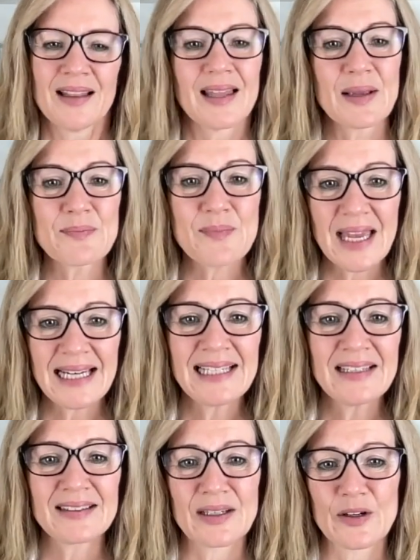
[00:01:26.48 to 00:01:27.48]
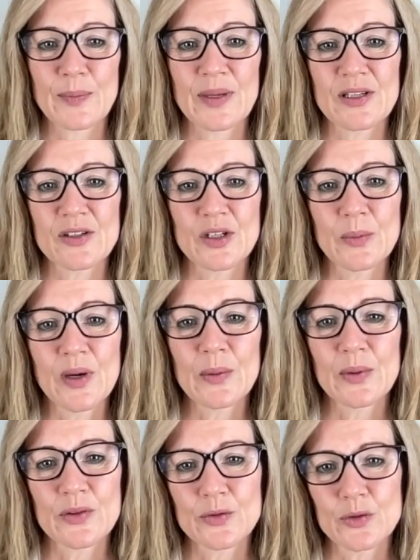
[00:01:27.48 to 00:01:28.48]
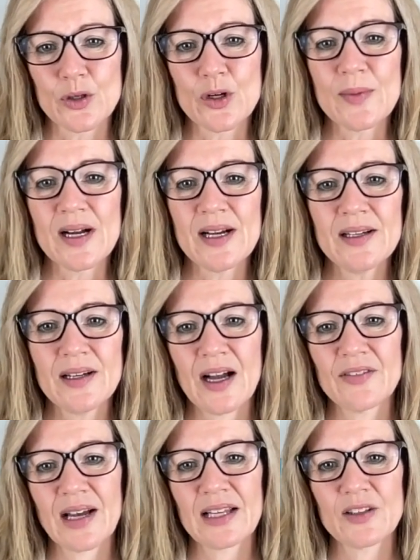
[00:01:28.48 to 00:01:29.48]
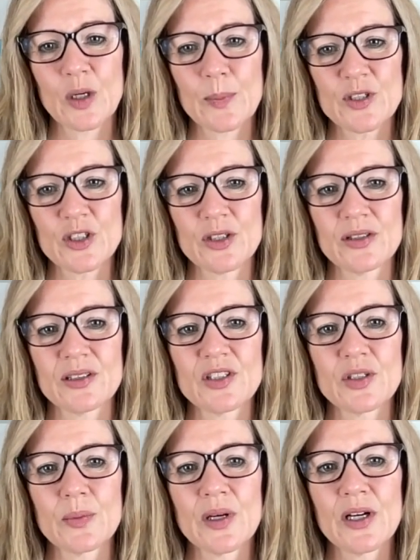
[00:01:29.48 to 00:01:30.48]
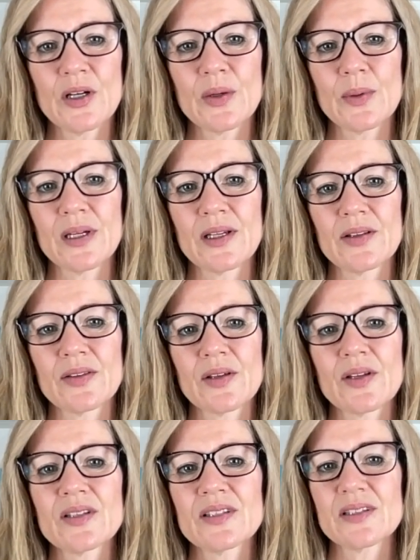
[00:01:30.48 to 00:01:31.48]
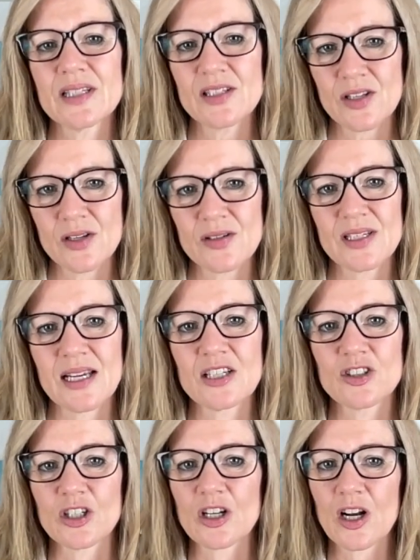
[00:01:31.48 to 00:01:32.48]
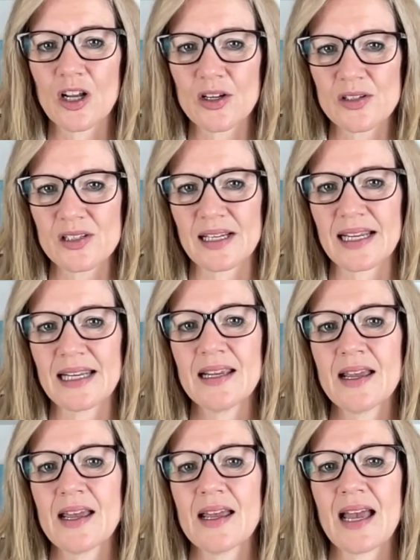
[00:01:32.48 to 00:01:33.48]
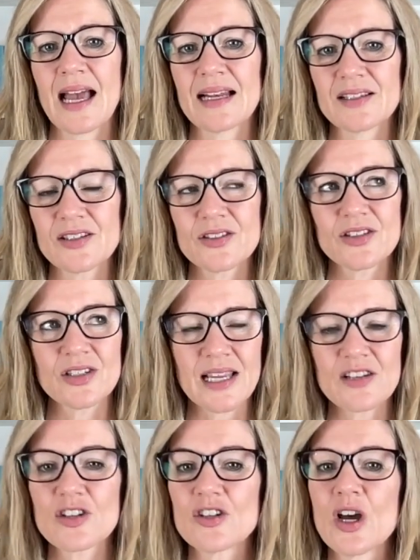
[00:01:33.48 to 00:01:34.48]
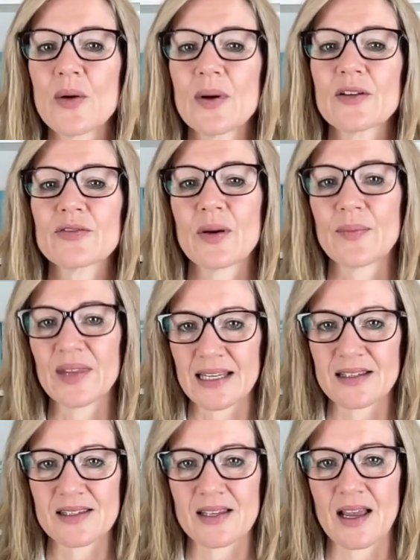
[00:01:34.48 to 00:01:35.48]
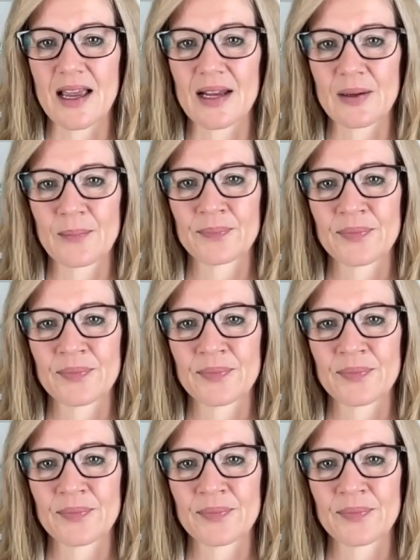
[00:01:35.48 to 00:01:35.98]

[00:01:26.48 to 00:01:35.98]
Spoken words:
Like many therapists who work with trauma, I've had the opportunity to work with dissociation closely and to get to know it from the inside.